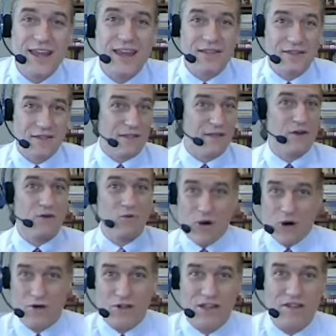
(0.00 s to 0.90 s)
and the
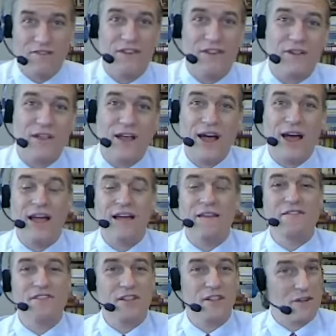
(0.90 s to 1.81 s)
quality of their lives
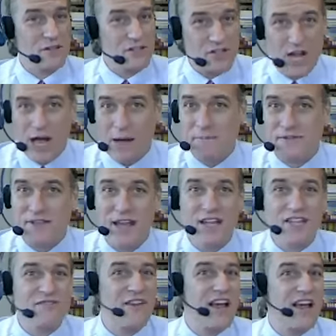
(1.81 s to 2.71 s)
and their job
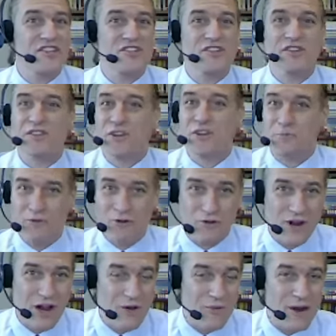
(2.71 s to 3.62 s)
satisfaction, their
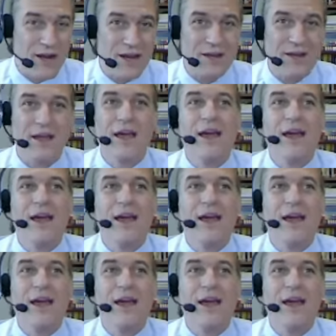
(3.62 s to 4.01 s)
burnout rate,